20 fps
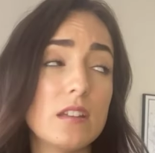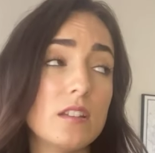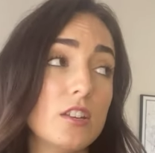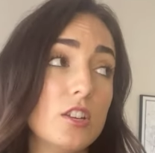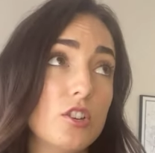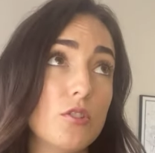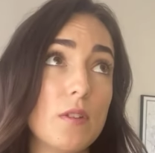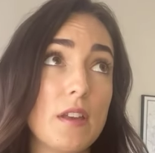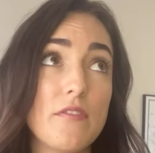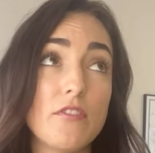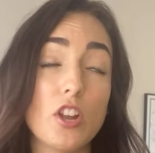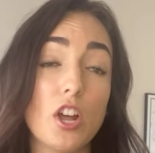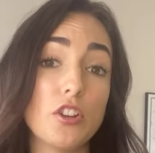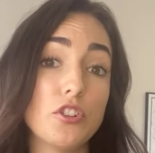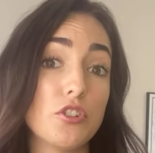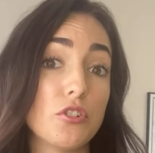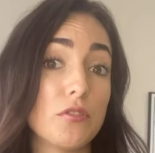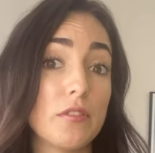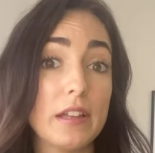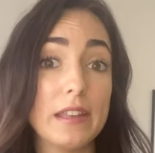Even
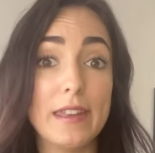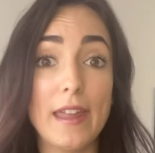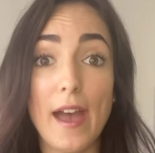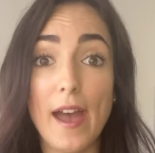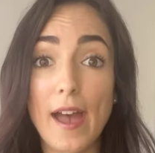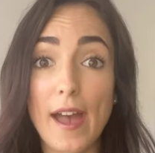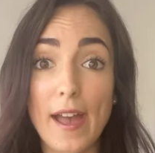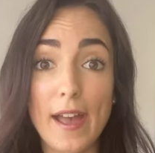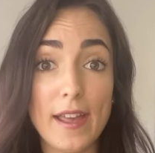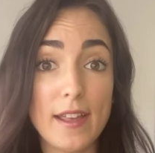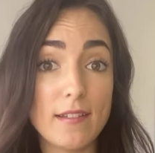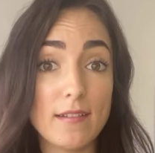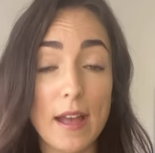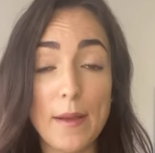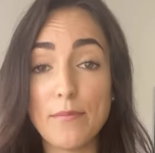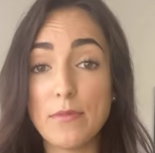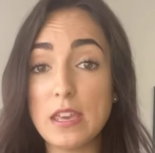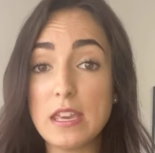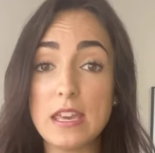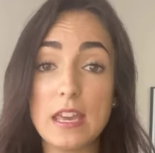on your lanai,
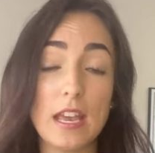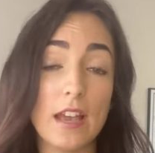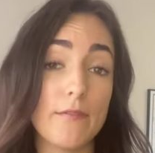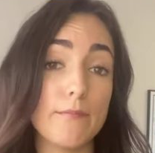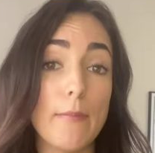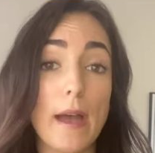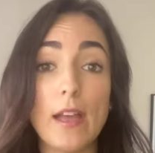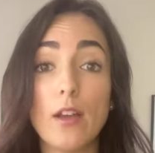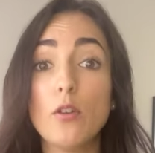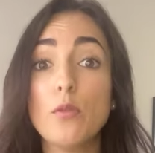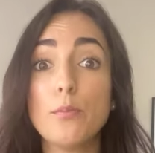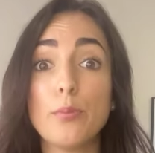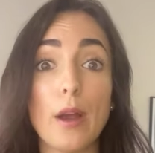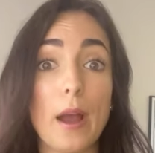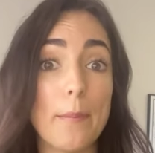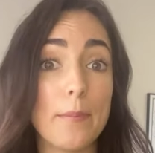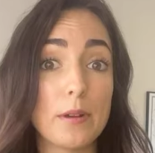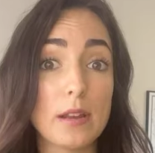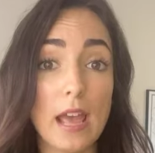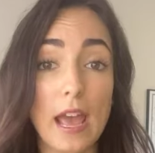I'm thinking of my own
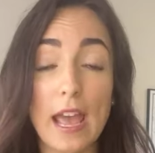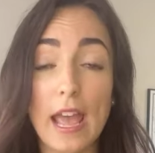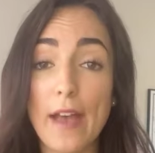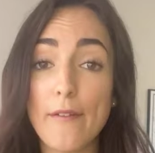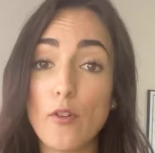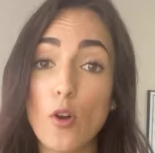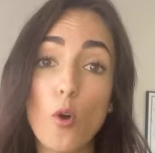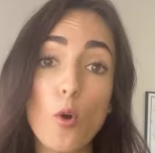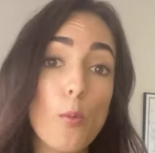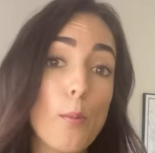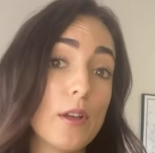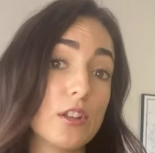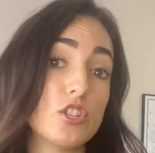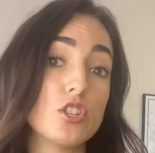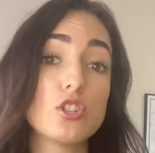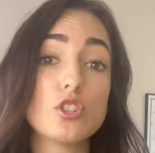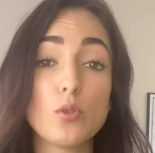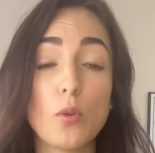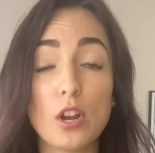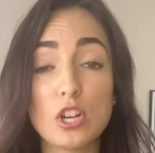property. I have a whole bunch
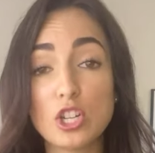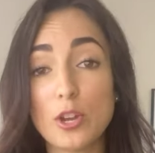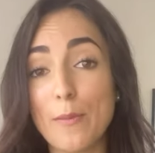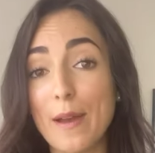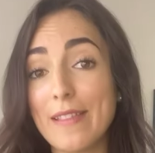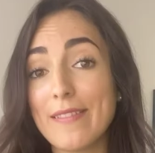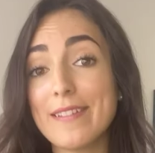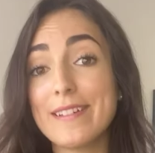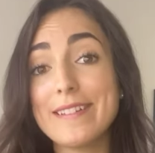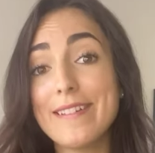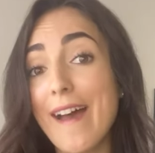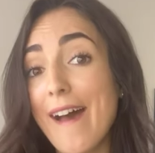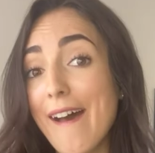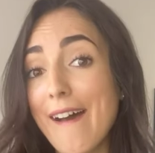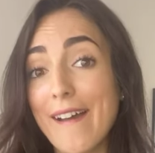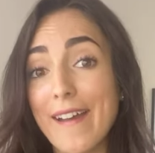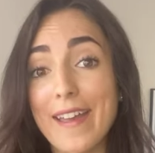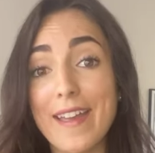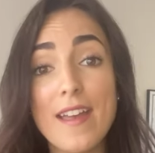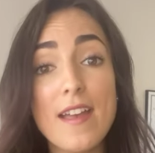of storage on my
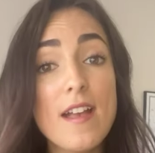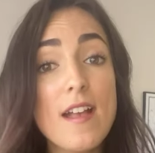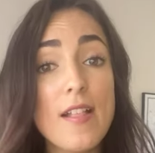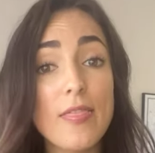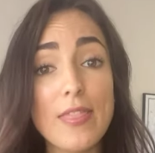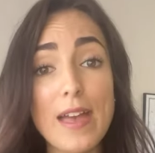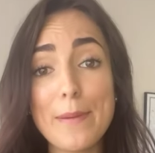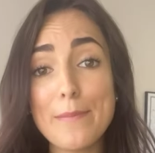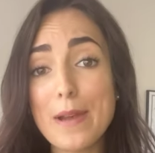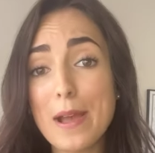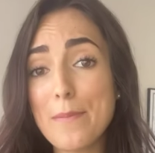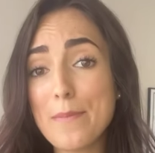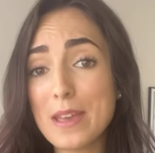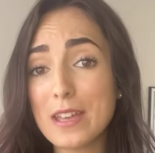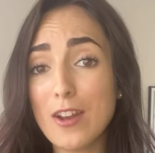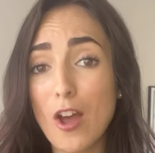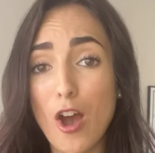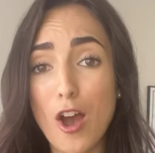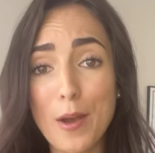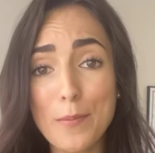lanai. That might be
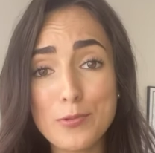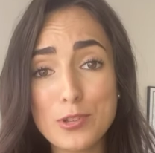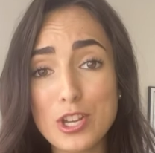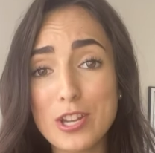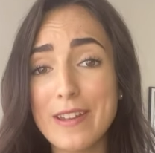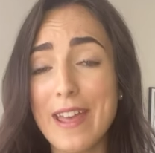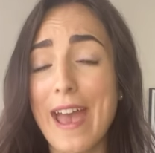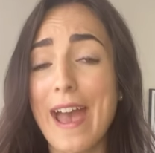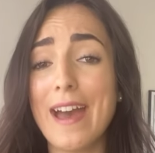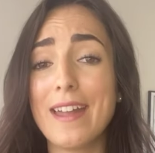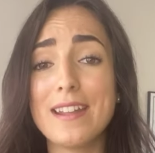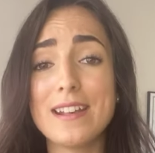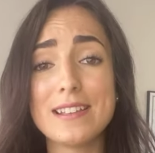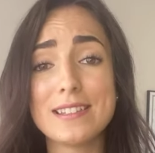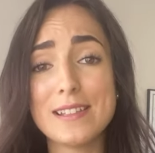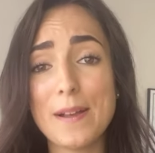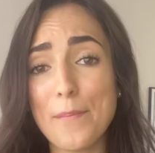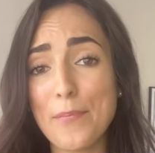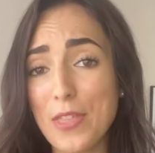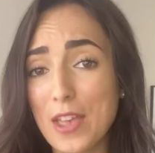an option, adding
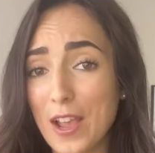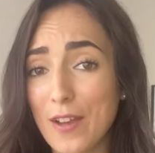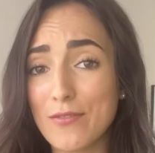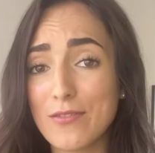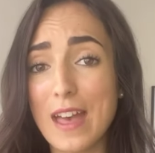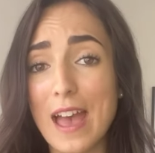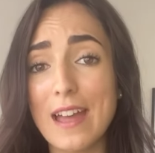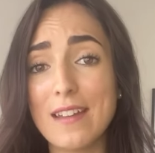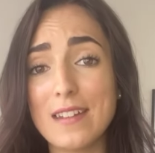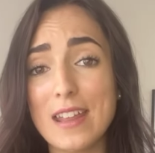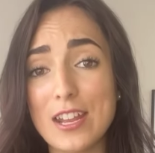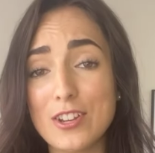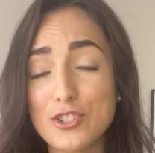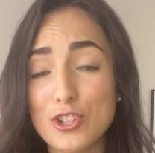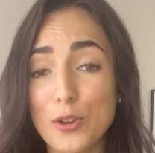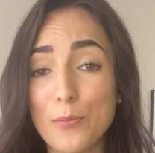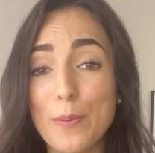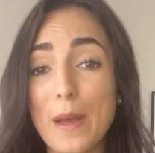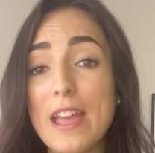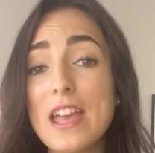something of that
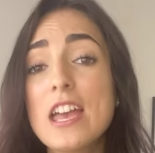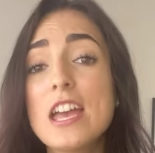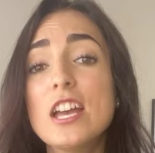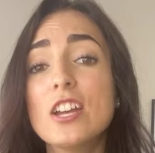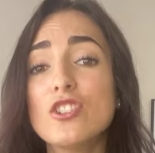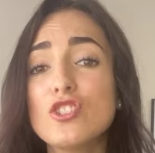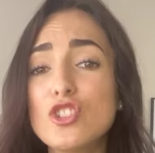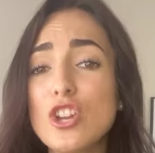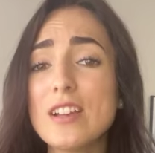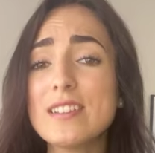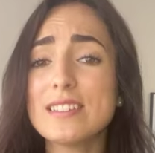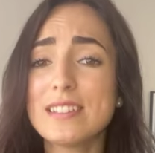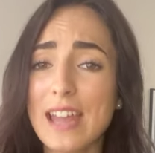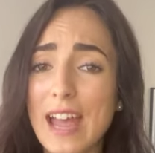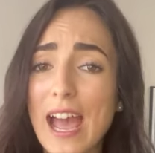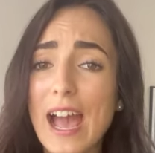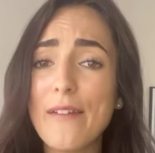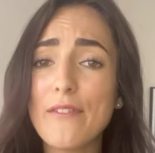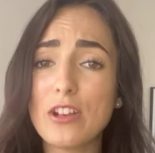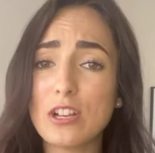nature, but just
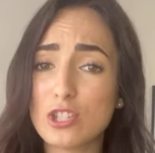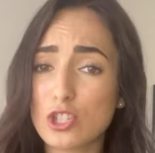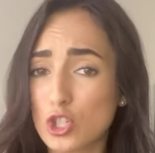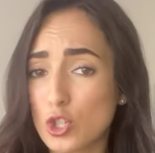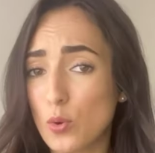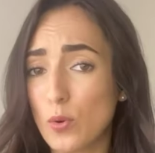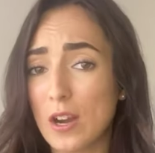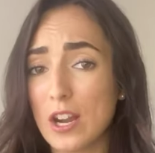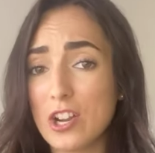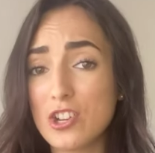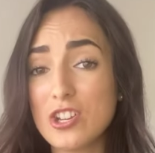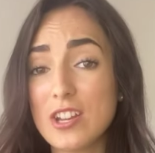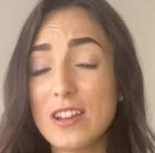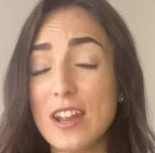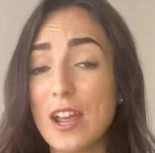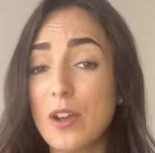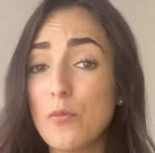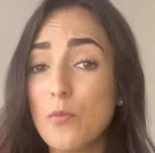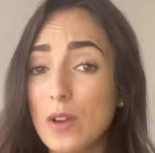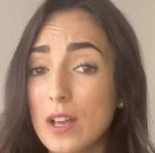having storage. And
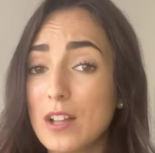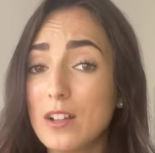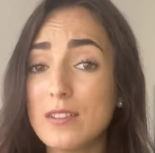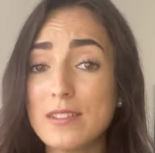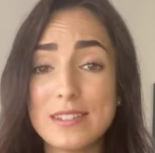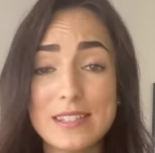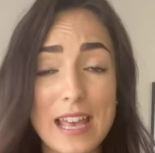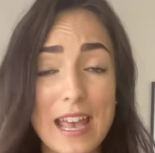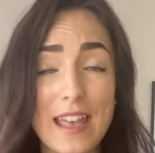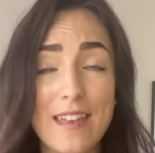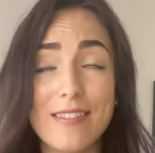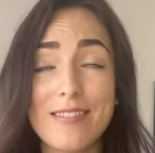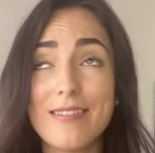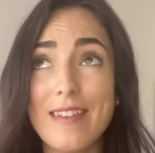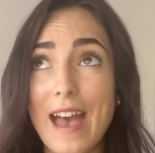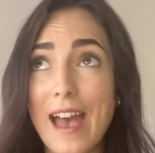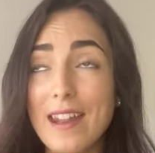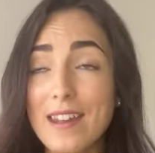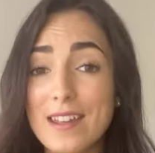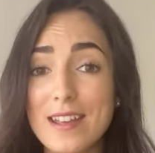I will say
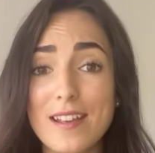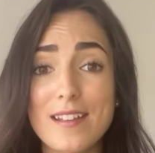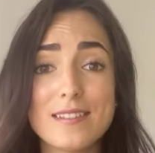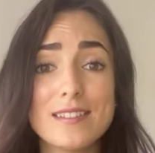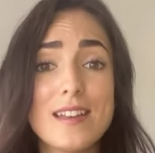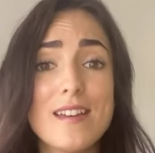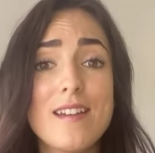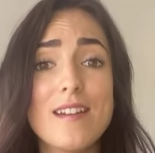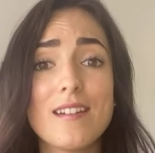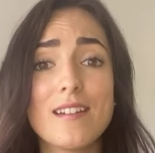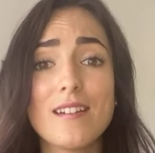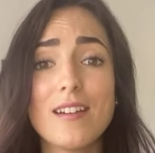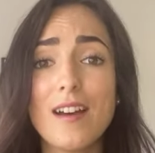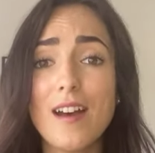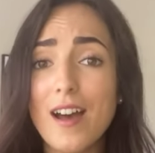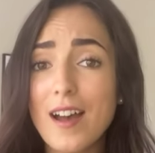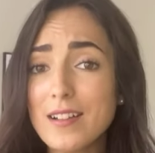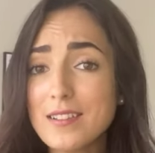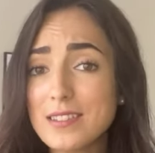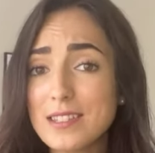that is
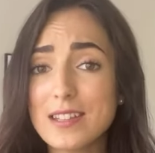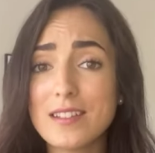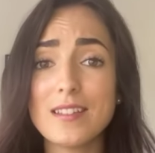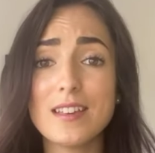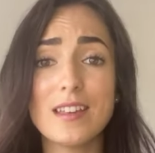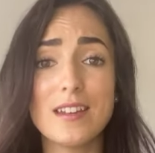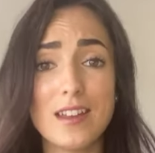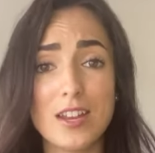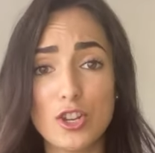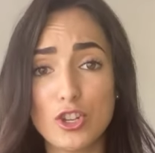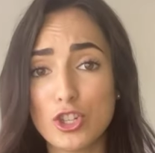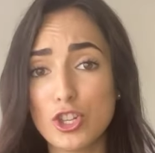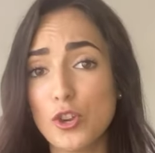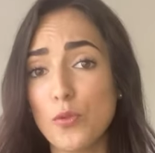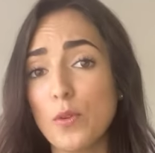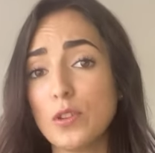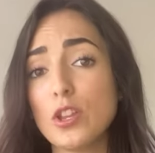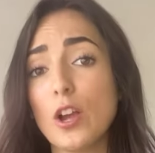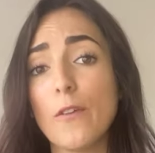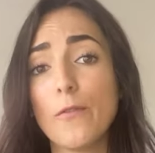constantly an
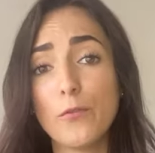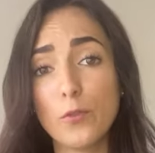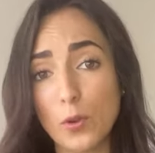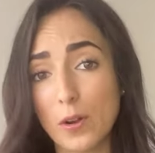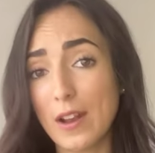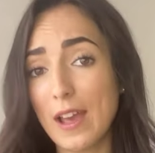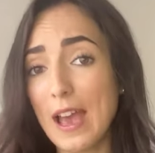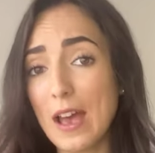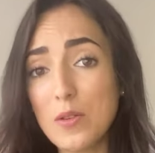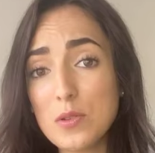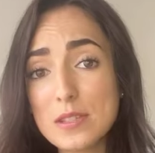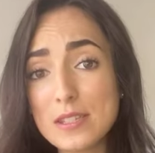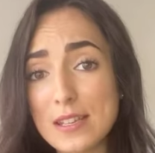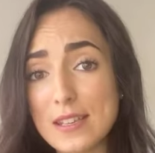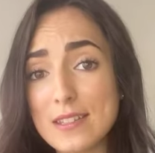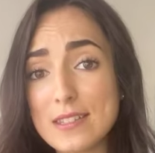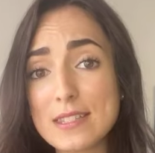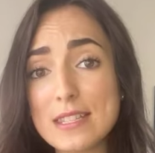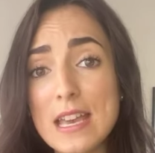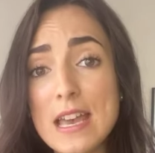issue with our Florida
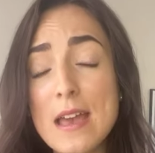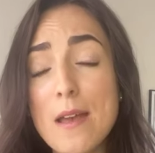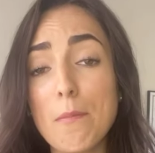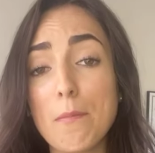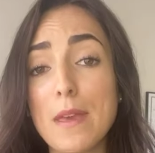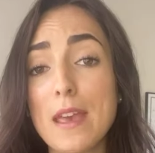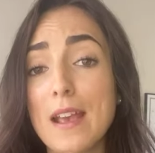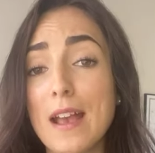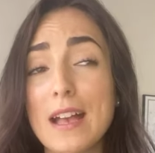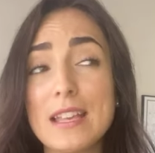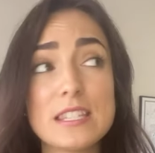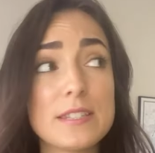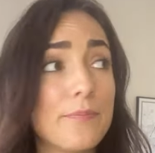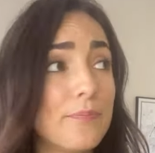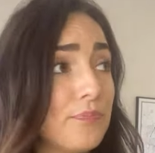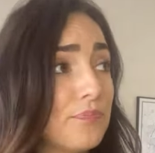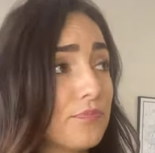houses because